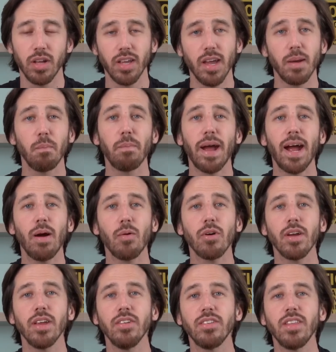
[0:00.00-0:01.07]
Again,
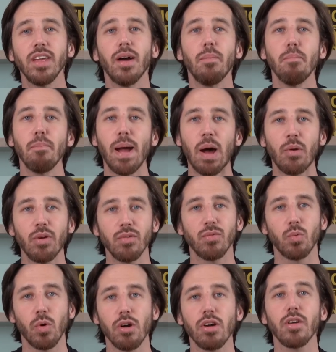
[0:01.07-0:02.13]
power is the amount
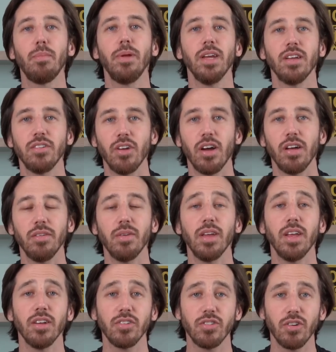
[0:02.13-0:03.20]
of work being done in a